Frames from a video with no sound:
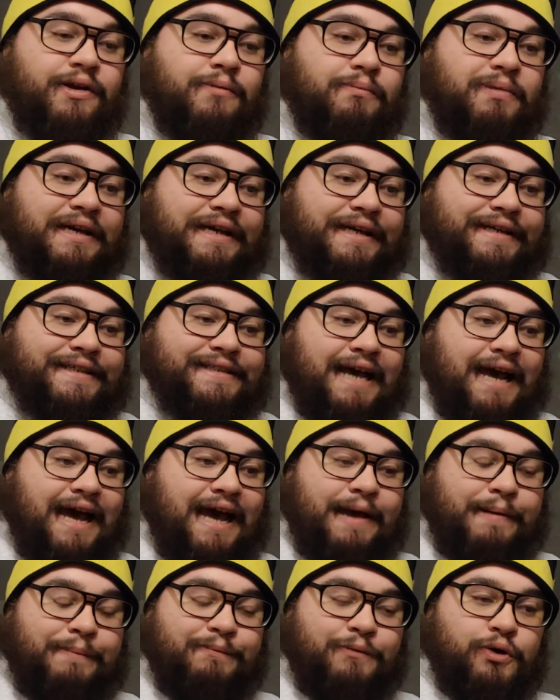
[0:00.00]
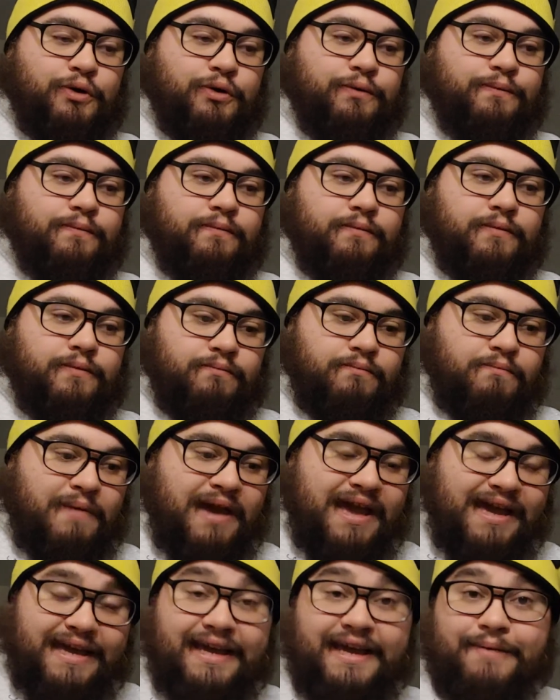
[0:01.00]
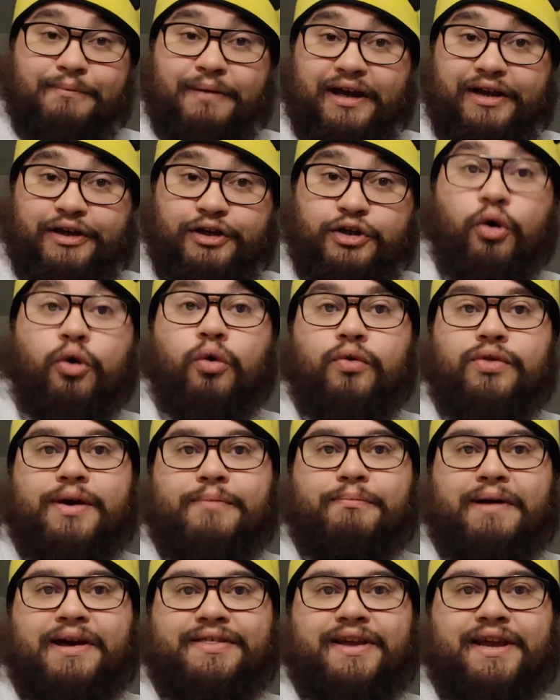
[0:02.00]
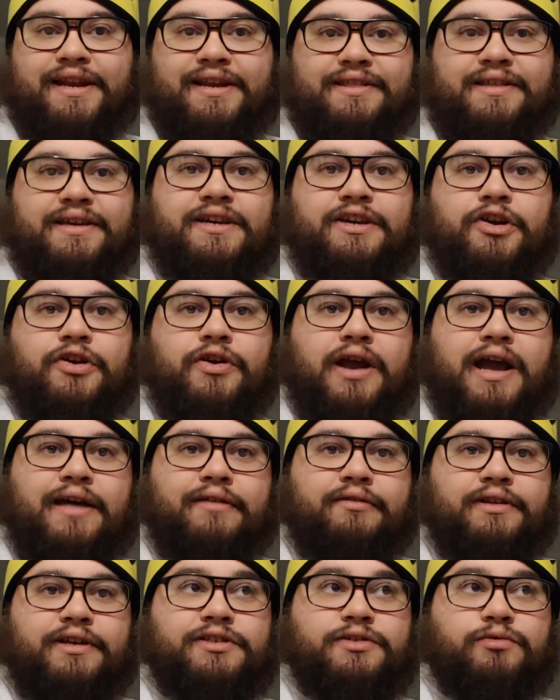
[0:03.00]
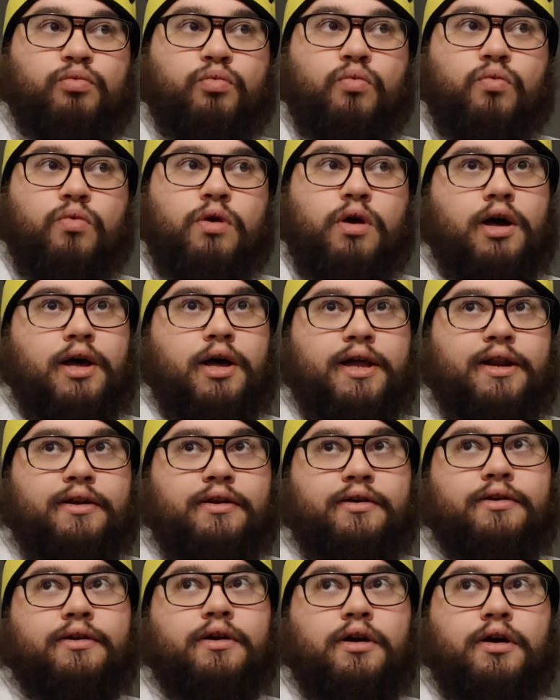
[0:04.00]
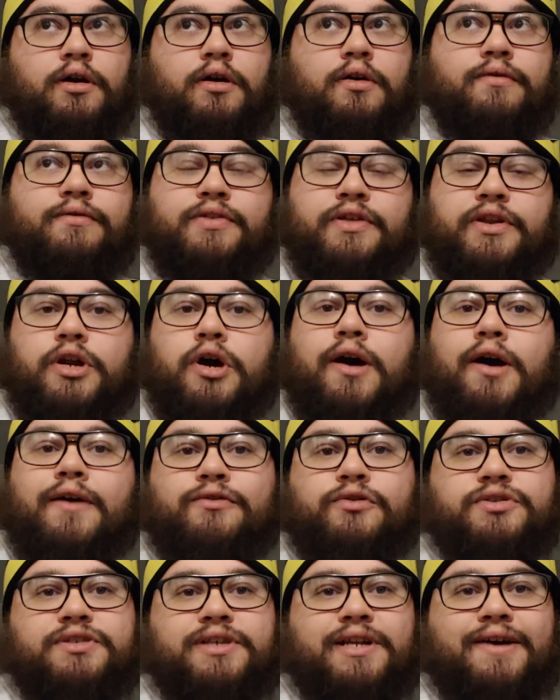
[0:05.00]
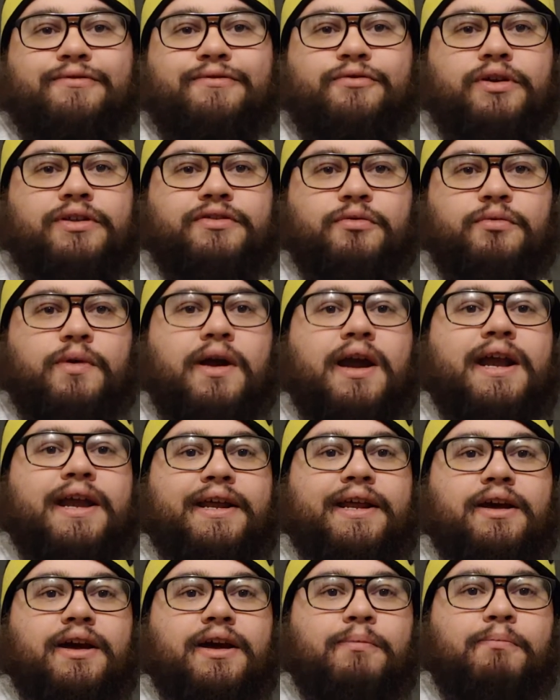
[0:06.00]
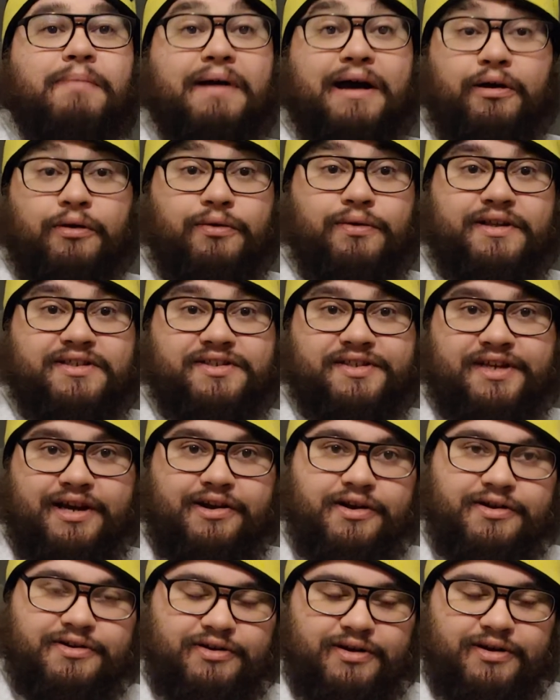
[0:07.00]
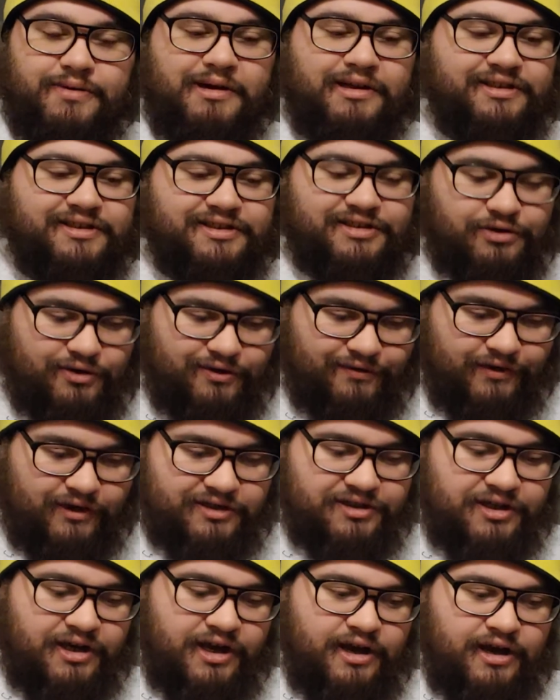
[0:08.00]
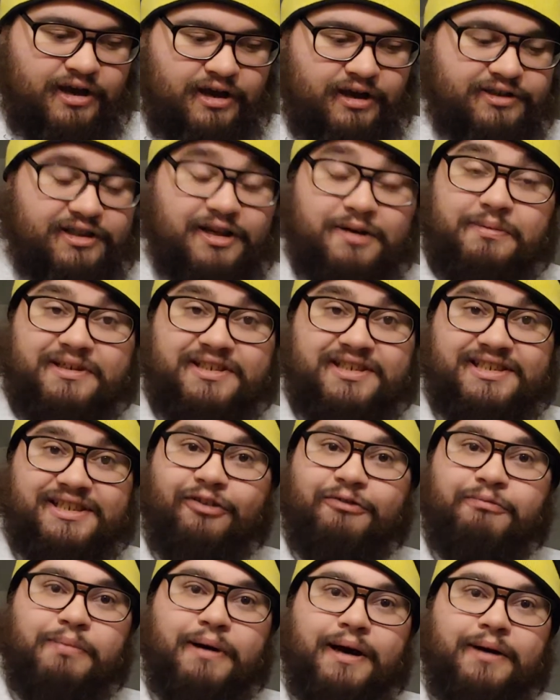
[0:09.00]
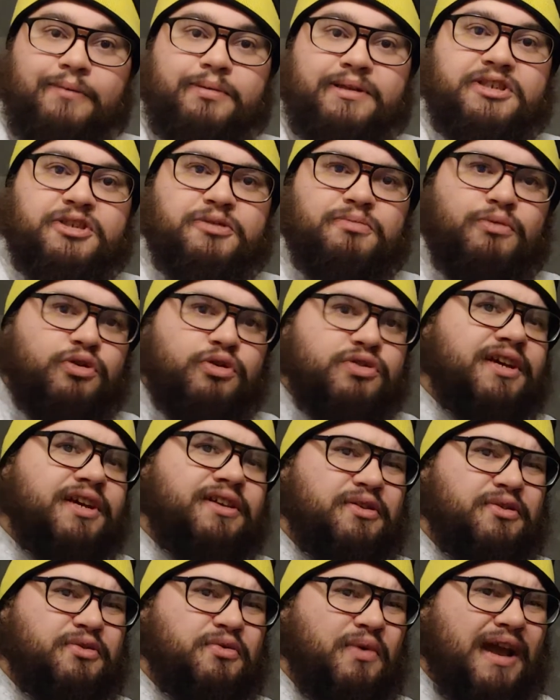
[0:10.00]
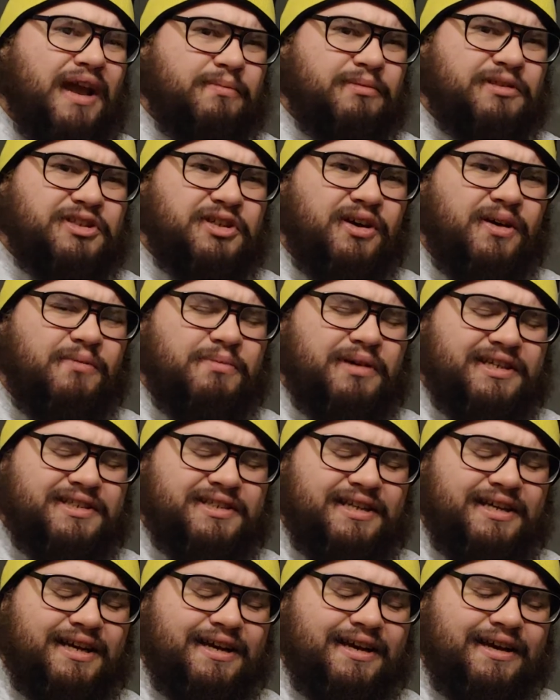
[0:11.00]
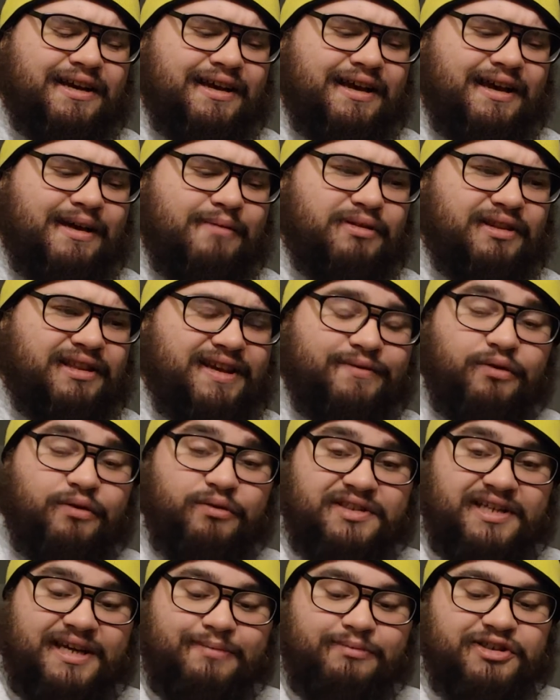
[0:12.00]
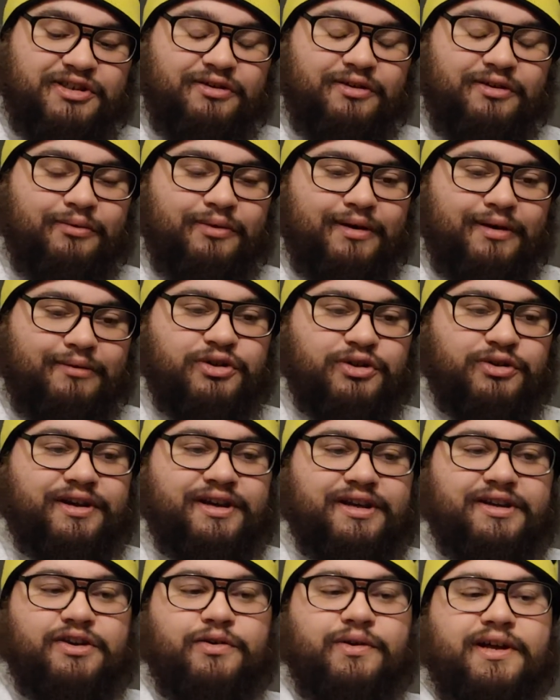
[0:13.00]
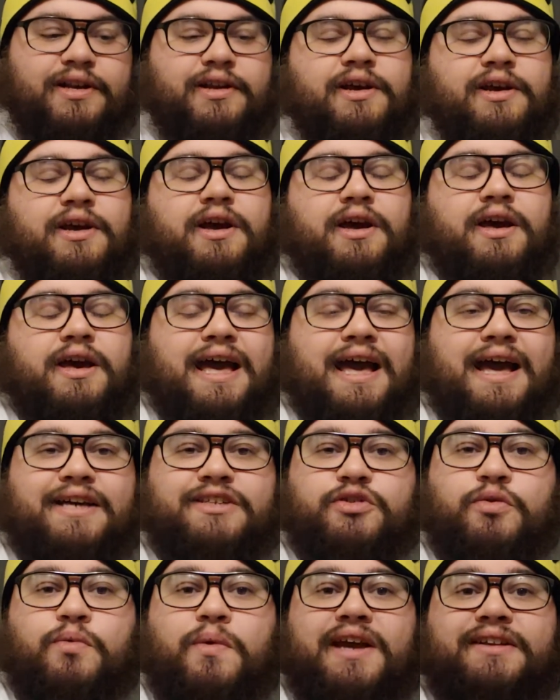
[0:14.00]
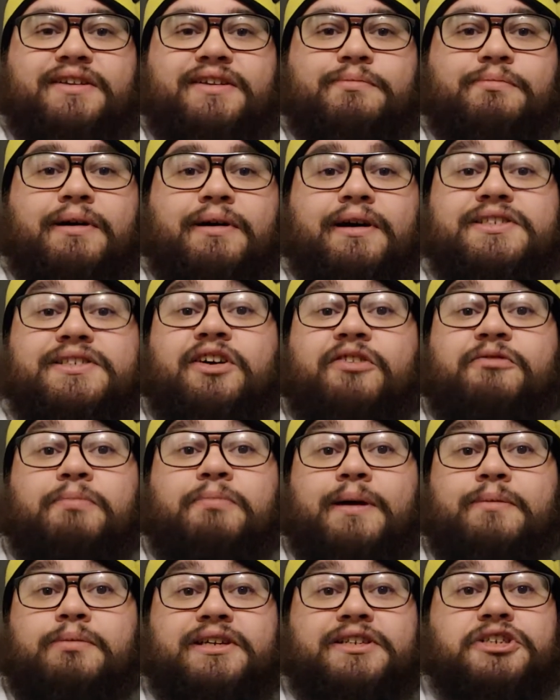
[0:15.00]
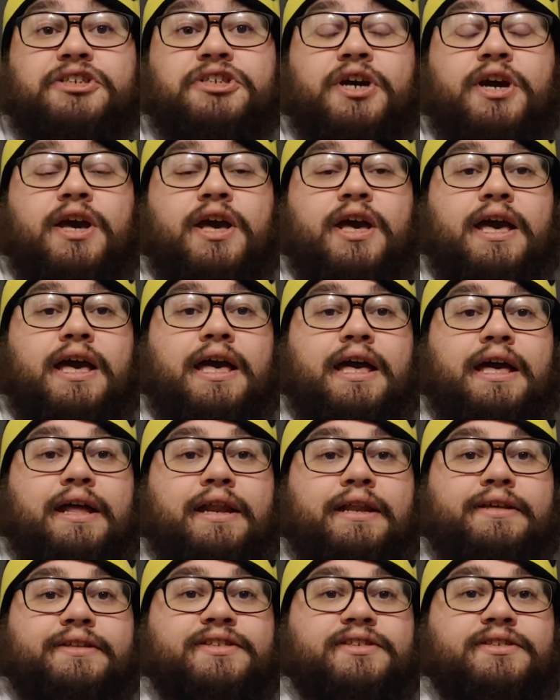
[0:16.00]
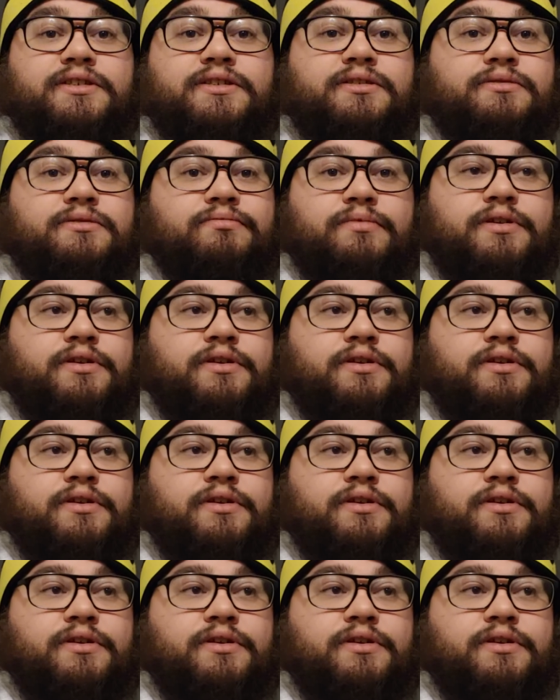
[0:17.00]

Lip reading: because I'm making it my goal that by the end of the year, at least one of the novels that I've wanted to write about this character and about this universe is going to be self-published, most likely through Amazon, because I believe it was Amazon, when I was looking into it, has a way to self-publish, and it's